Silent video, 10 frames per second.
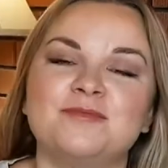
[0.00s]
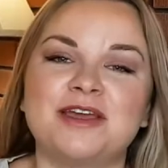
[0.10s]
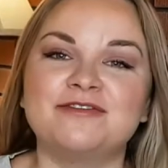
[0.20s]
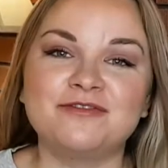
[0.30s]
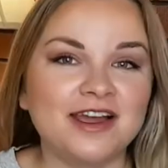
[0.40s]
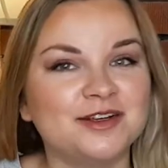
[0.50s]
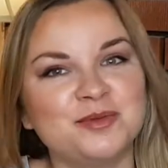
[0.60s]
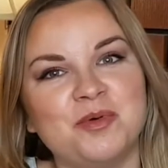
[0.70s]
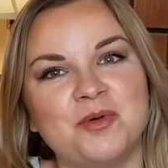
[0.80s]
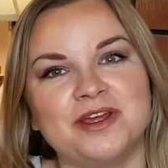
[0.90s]
my final
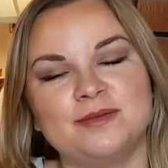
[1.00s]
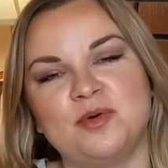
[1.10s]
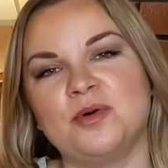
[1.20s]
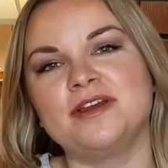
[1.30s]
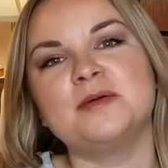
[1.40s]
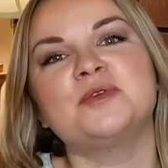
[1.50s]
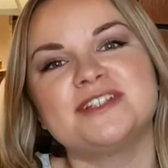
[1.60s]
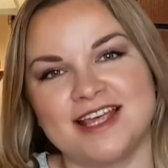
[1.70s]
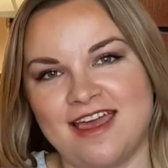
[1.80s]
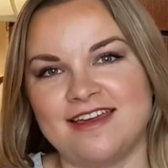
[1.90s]
point, point number
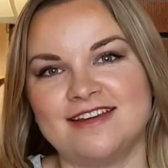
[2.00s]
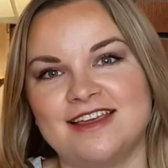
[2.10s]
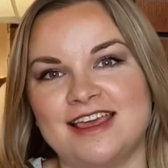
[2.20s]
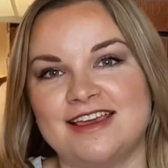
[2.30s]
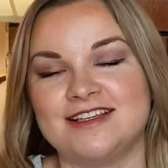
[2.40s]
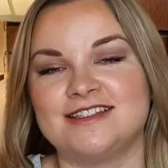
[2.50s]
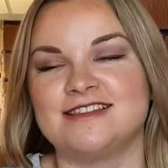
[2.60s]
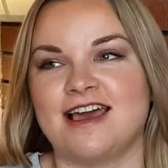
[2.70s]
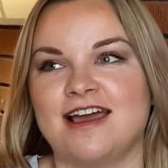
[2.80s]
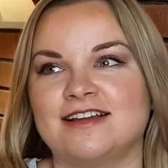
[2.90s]
10, is
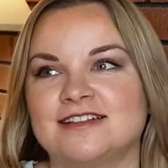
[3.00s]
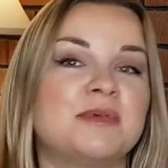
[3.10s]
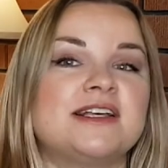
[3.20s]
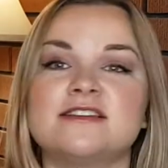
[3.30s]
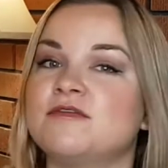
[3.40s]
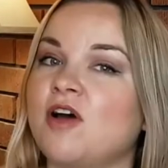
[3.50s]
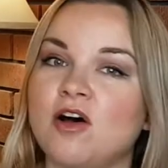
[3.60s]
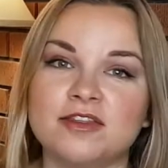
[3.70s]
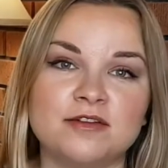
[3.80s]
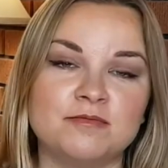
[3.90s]
that because of
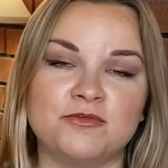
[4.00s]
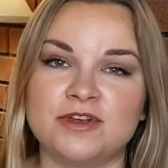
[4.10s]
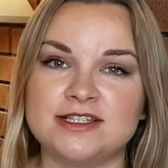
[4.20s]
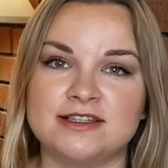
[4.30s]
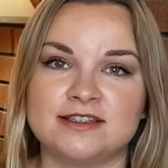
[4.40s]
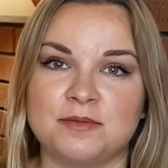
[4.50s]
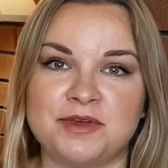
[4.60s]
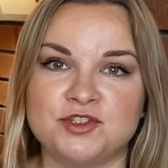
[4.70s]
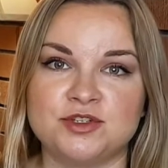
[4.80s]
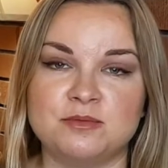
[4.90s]
all the reasons I
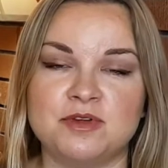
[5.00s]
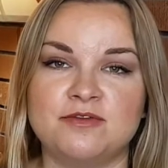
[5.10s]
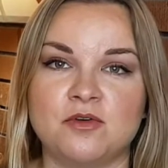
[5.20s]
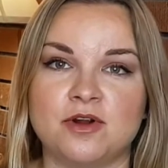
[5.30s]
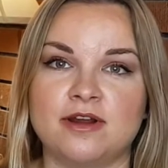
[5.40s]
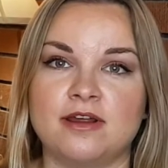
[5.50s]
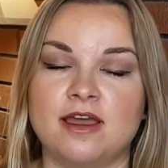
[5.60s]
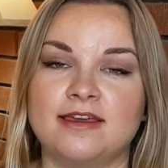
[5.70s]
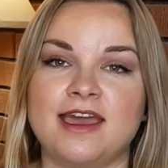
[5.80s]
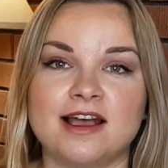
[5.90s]
mentioned before,
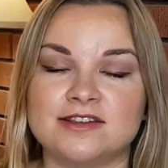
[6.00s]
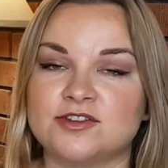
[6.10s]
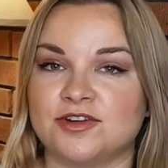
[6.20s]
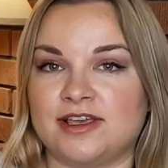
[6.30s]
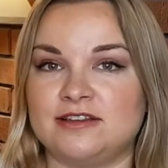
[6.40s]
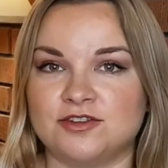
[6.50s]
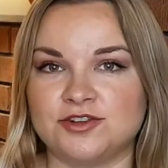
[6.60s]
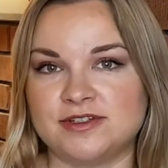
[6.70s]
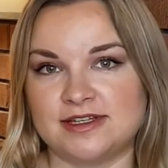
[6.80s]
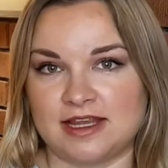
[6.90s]
cats are easier
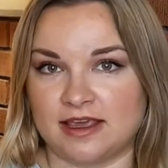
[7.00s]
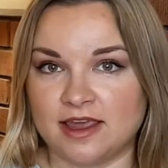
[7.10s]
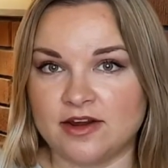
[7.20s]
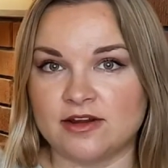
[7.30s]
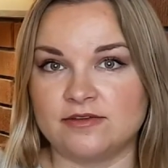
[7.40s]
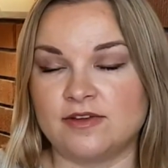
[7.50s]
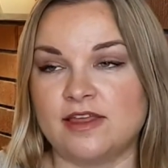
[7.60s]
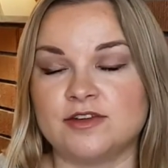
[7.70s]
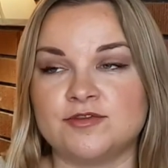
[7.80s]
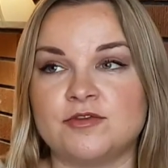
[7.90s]
to take care of,
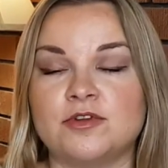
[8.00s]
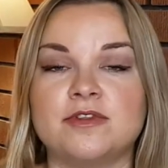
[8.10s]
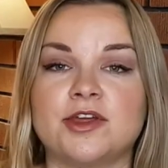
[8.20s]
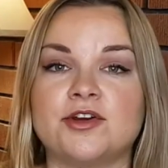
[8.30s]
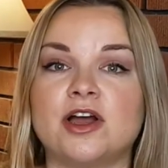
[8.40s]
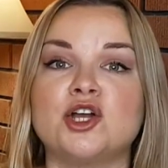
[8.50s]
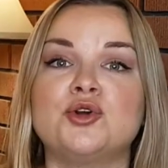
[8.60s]
and therefore they're a